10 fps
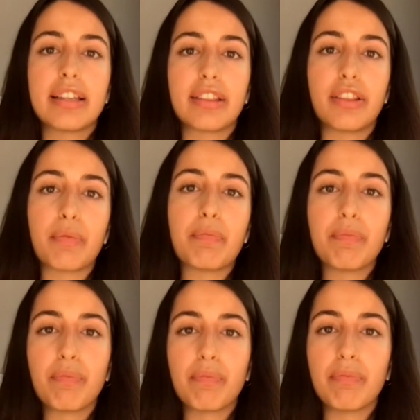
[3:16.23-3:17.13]
The
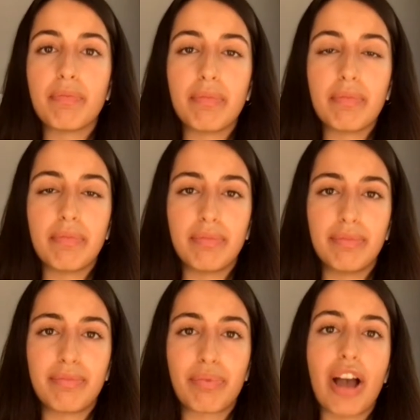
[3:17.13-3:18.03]

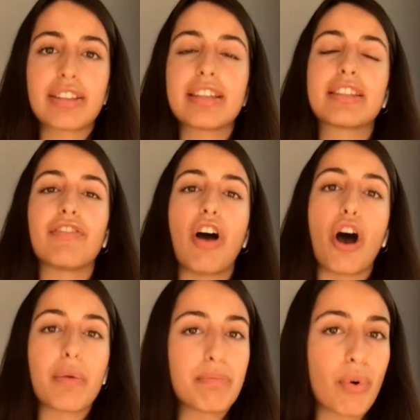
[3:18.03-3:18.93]
process of
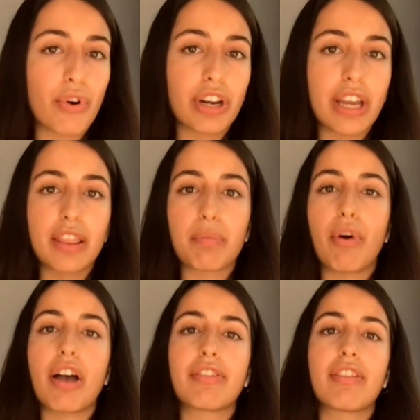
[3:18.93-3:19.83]
onboarding, the
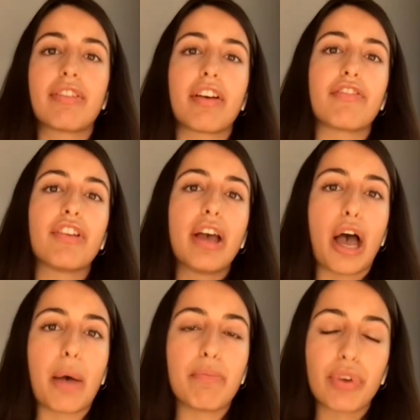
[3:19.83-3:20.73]
process of
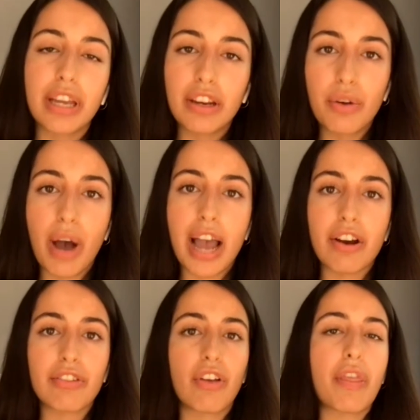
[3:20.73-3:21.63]
bringing new
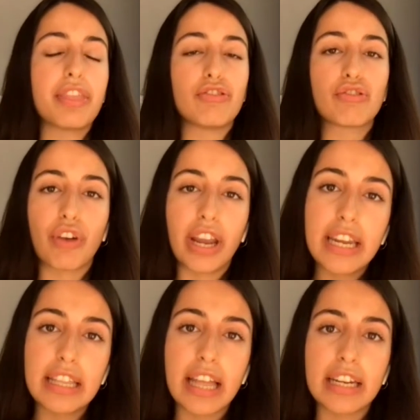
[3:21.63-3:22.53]
hires on, the
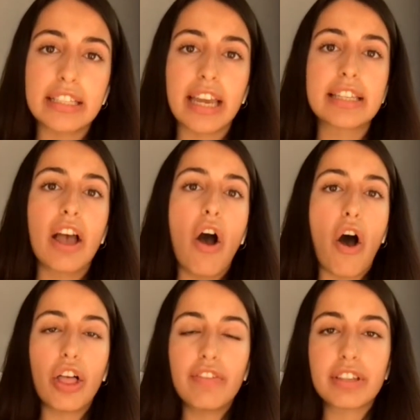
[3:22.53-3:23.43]
training that it takes,
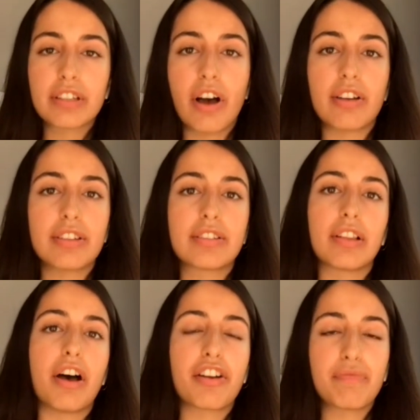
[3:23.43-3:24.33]
all of this costs a
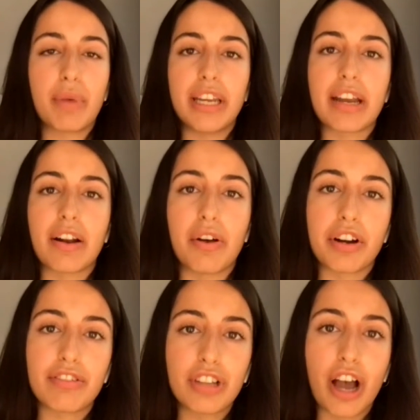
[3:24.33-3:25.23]
lot of money and a
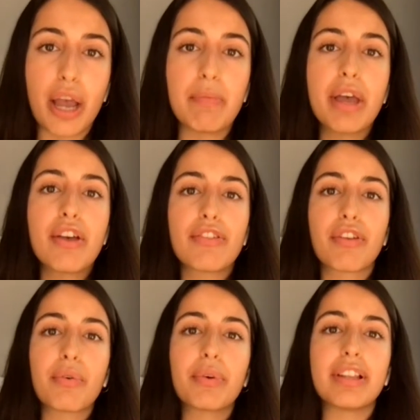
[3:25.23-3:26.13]
lot of time.
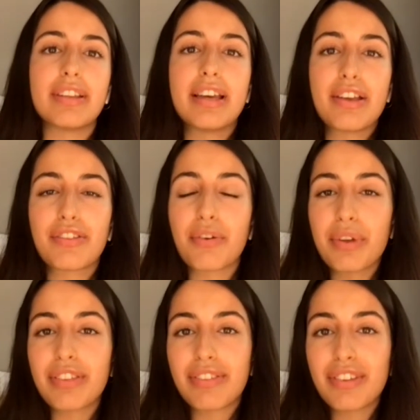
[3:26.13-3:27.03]
So
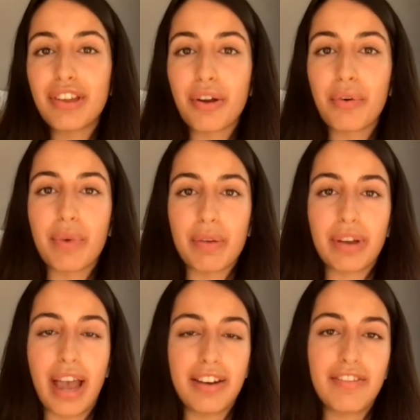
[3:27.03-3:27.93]
it's
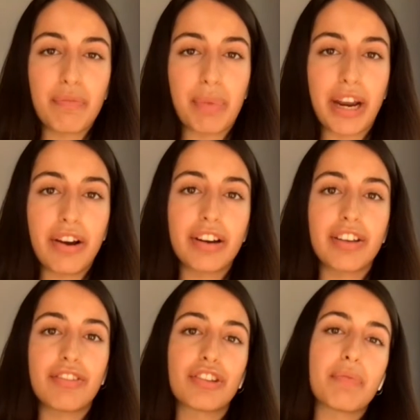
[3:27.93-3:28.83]
kind of
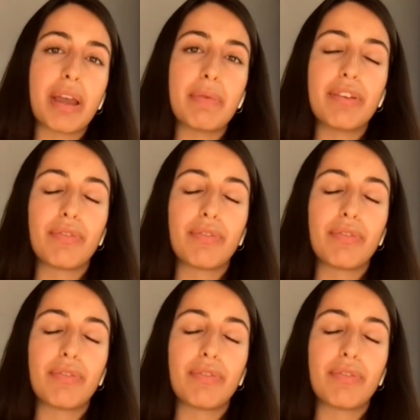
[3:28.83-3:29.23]
imperative to maybe